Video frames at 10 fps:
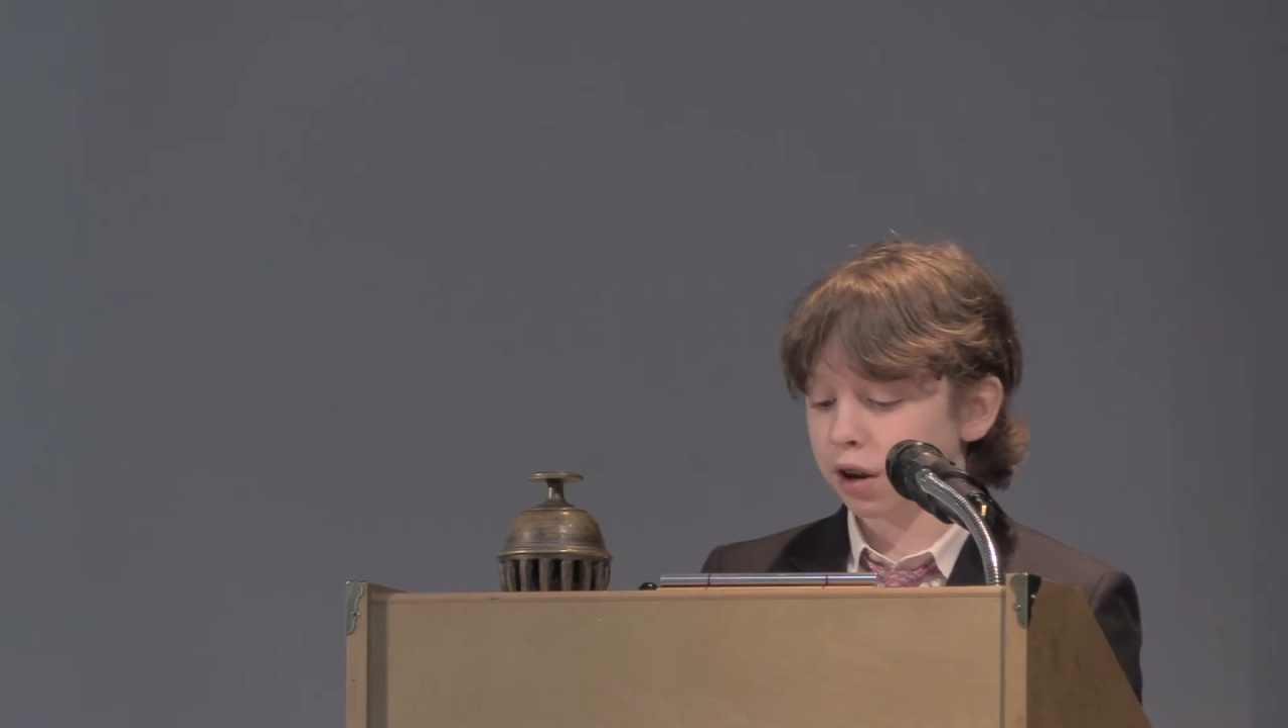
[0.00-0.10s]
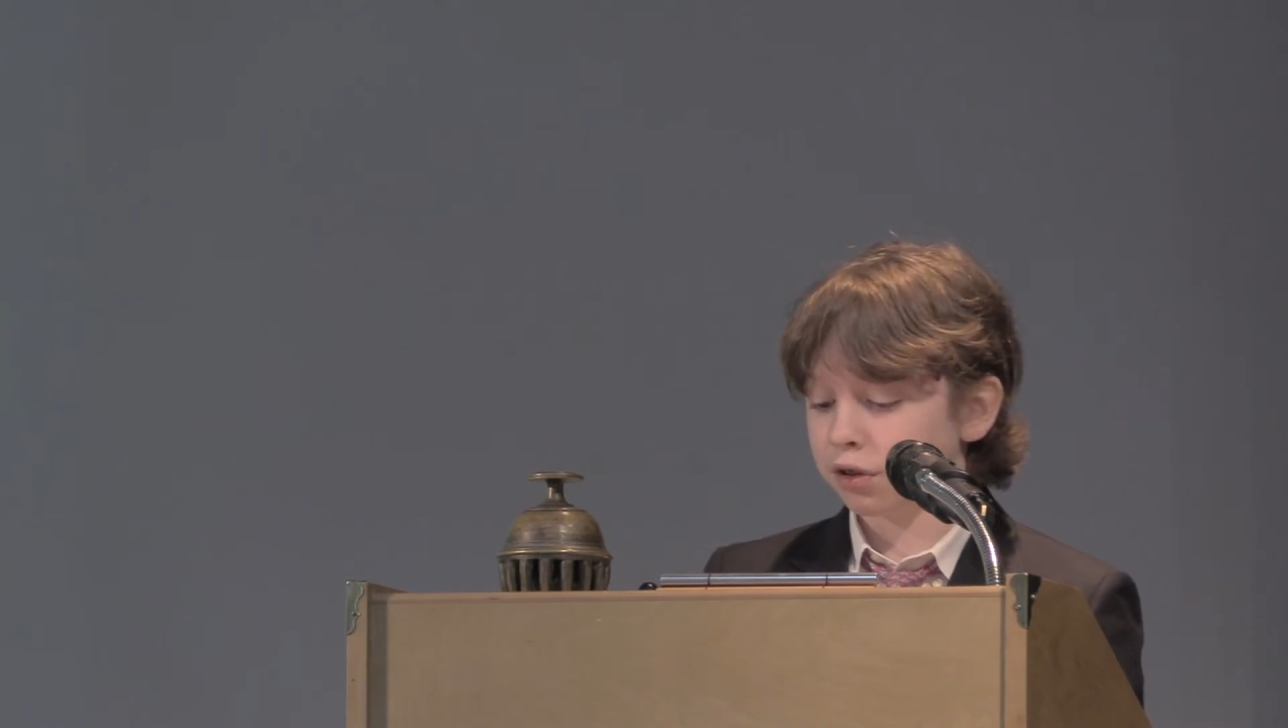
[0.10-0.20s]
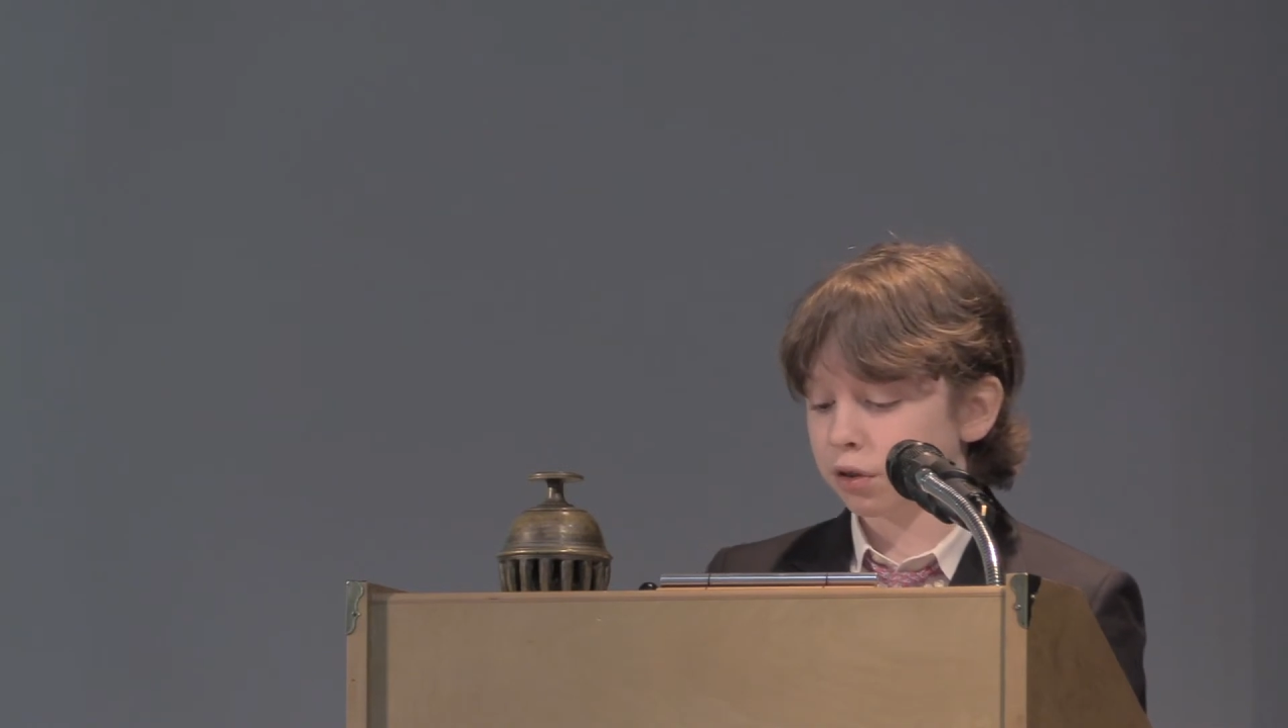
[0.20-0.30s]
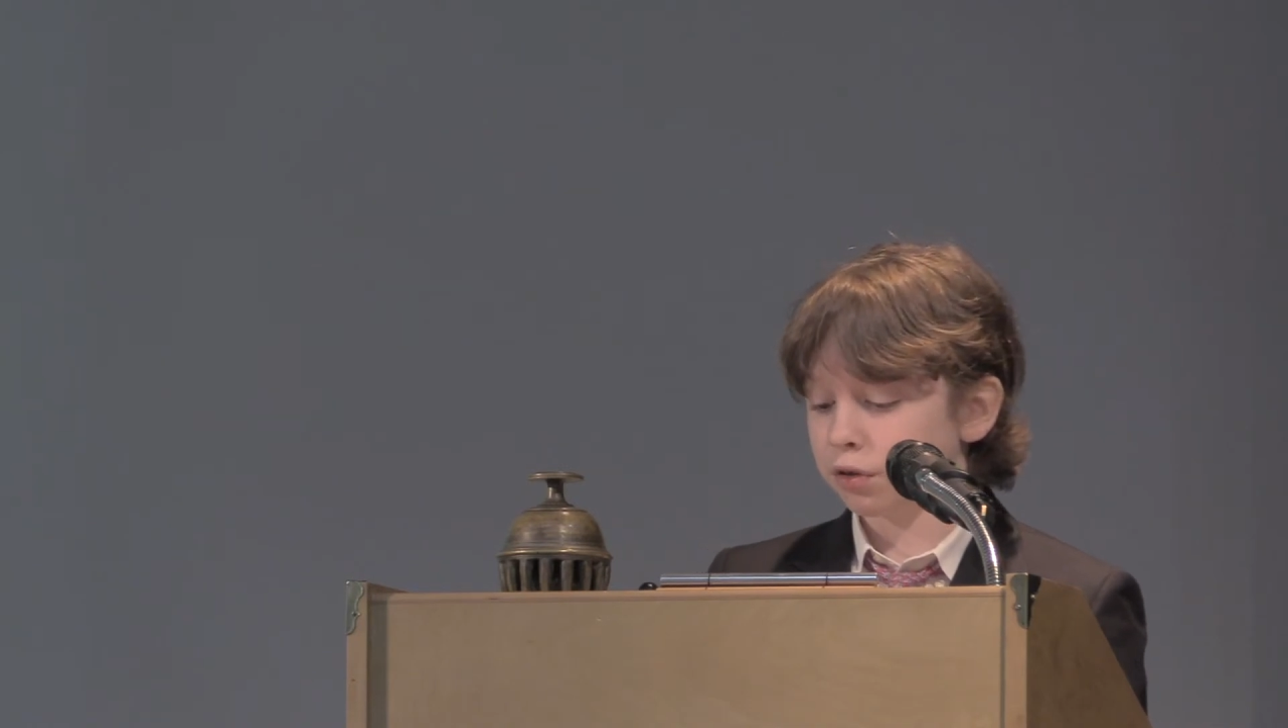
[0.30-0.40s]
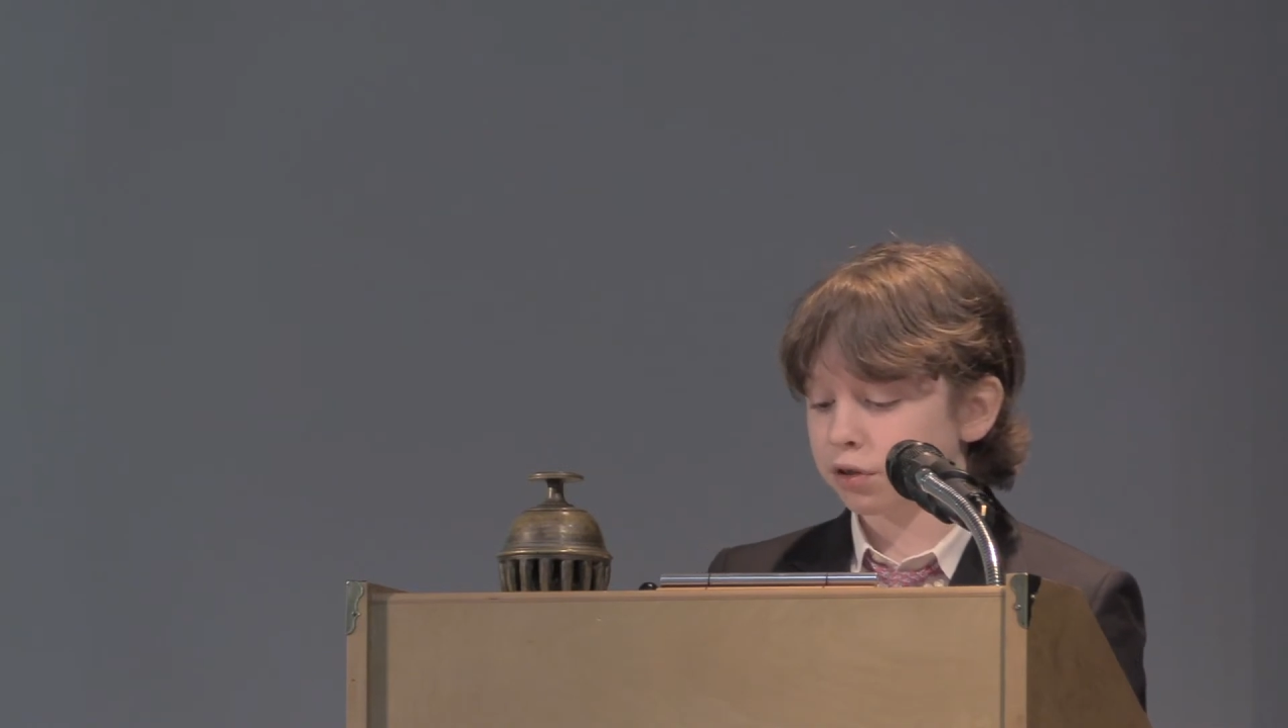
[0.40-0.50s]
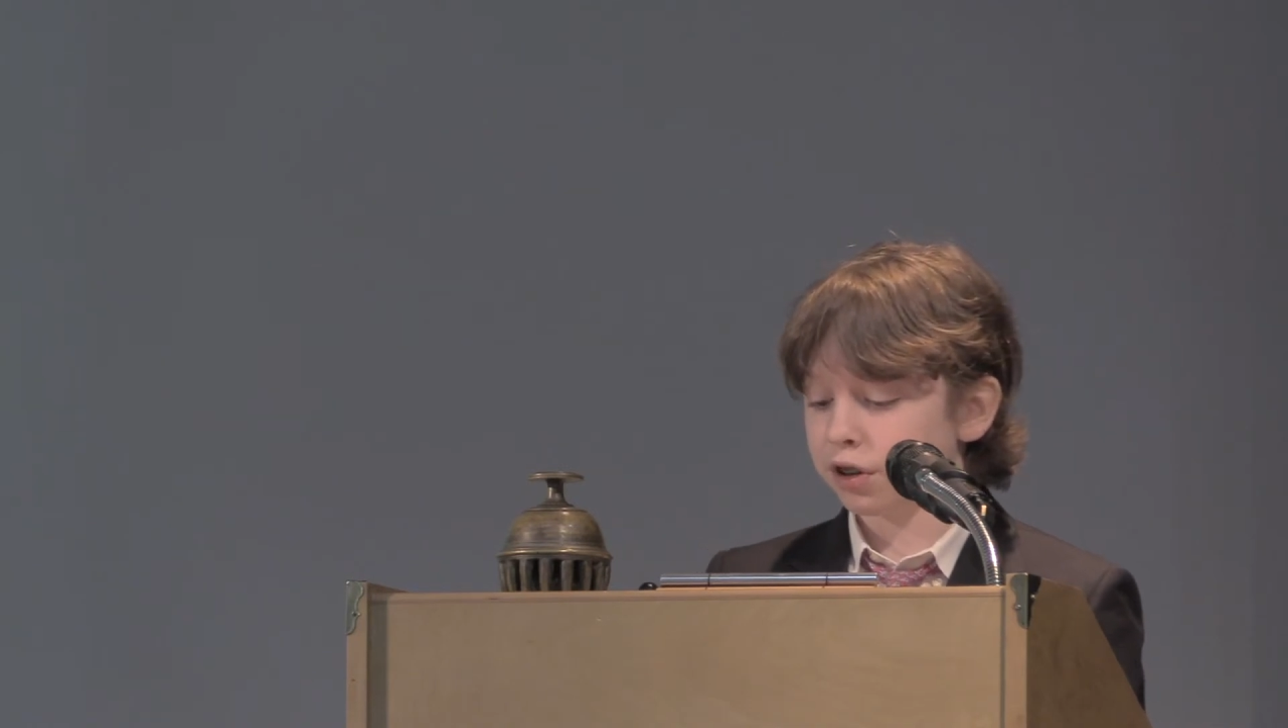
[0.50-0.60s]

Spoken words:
I saw for